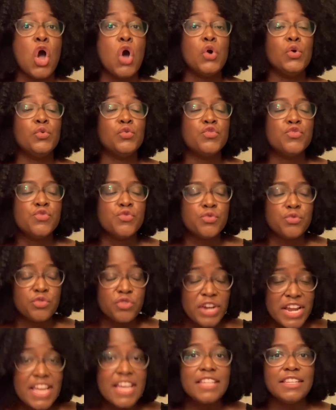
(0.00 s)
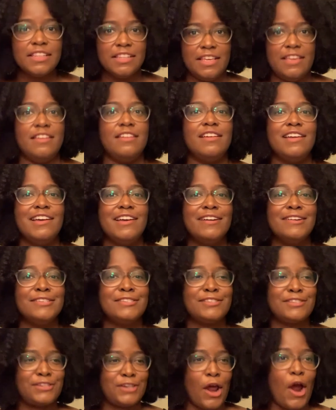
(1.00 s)
really
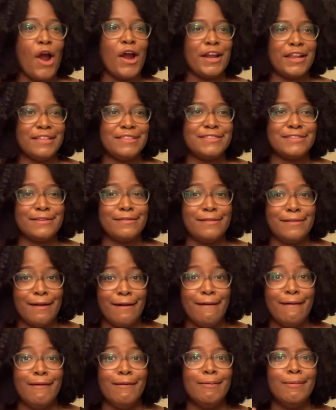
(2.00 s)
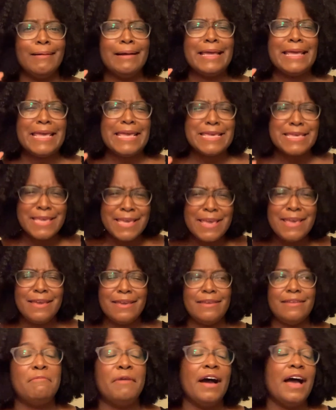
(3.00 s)
started to go
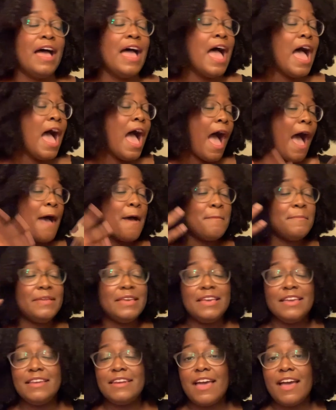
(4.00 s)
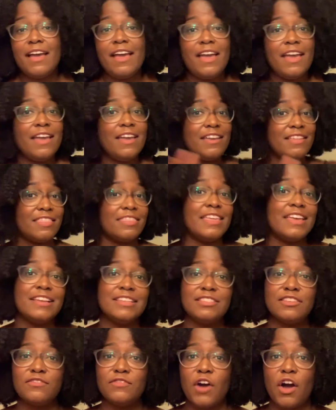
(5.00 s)
in. But I mean, hey,
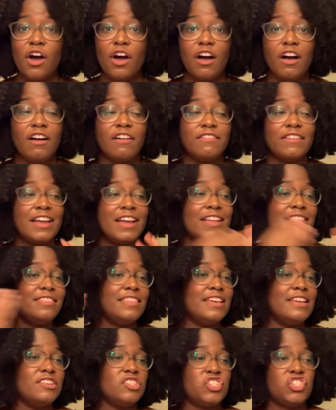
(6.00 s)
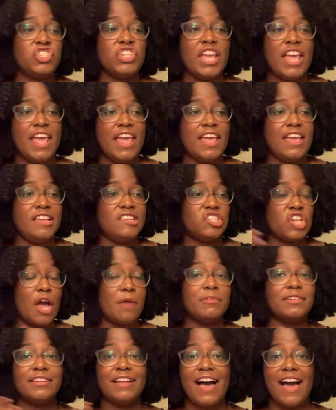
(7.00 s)
things evolve, things change.
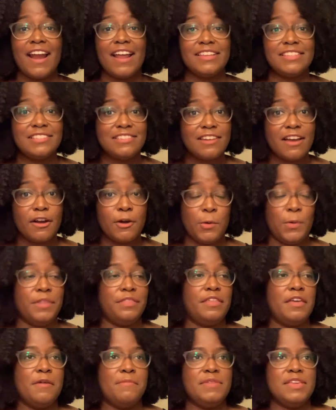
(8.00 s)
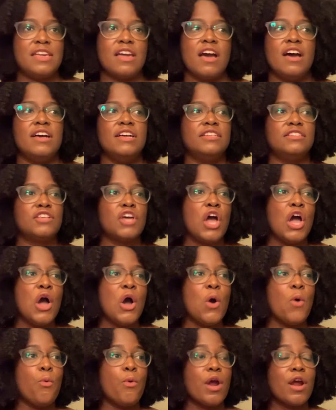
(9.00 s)
I'm glad I stuck with it because
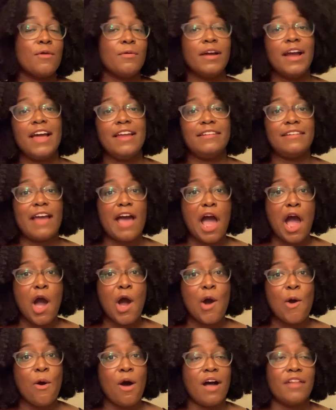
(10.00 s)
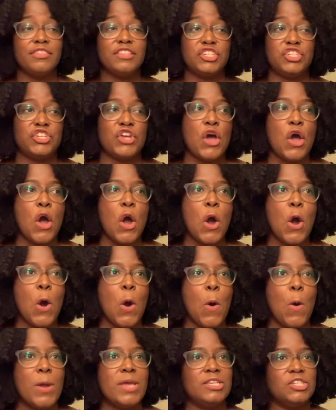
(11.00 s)
where we're at now on the
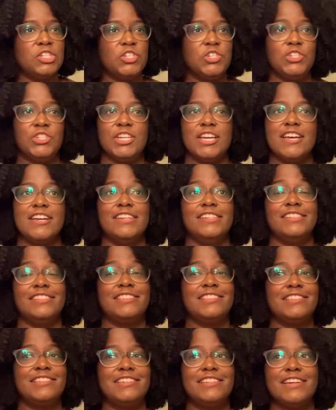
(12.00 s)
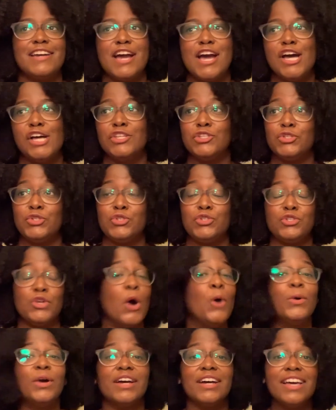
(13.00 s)
show is just
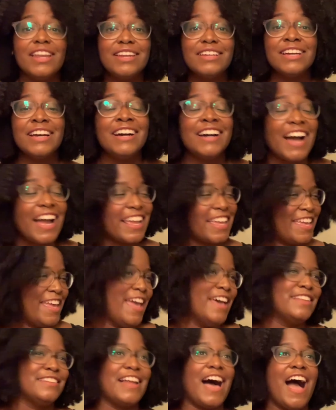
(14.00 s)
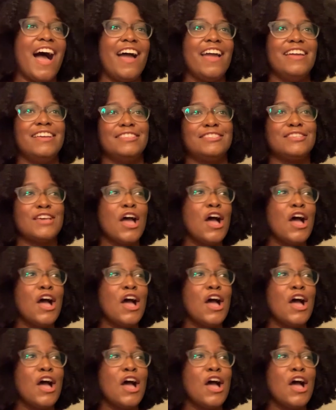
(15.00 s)
so good. I can't lie, it's